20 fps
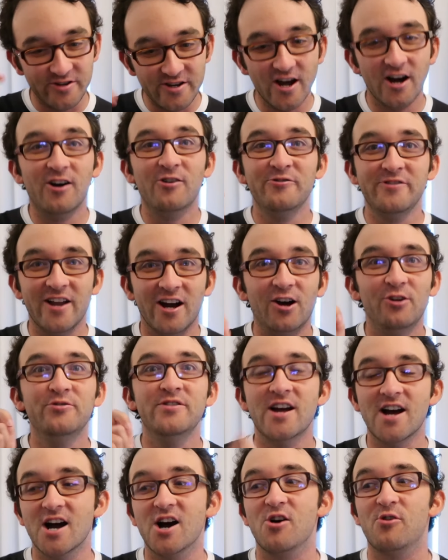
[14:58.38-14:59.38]
no, no,
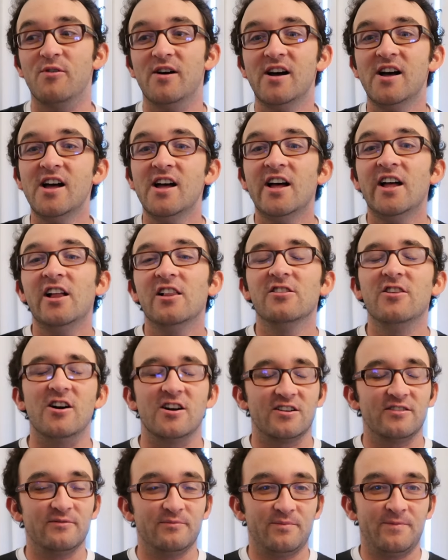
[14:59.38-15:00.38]
no.
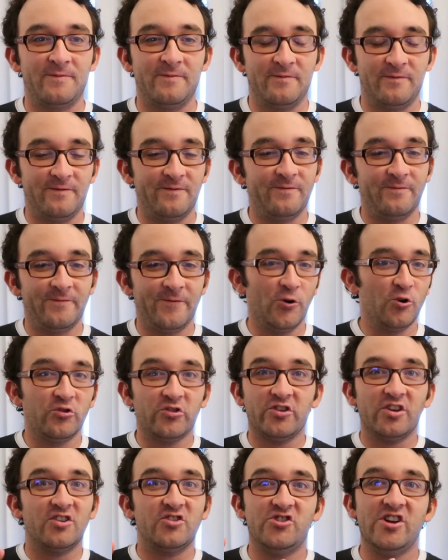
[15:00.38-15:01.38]
Look,
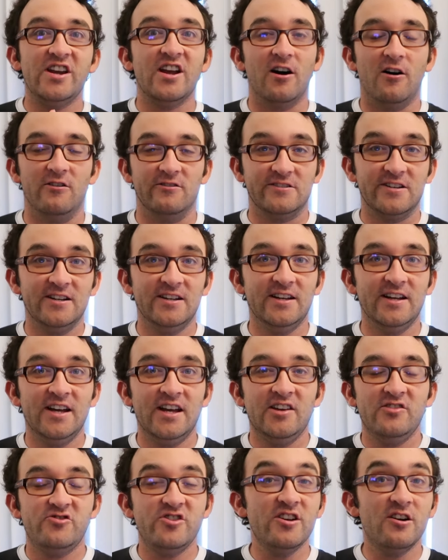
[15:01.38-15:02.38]
first She-Hulk.
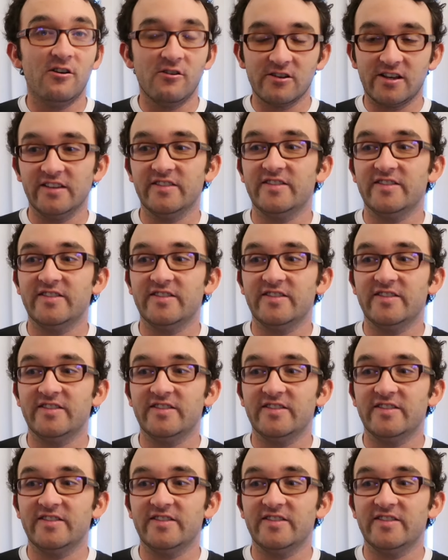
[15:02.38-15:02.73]
She-Hulk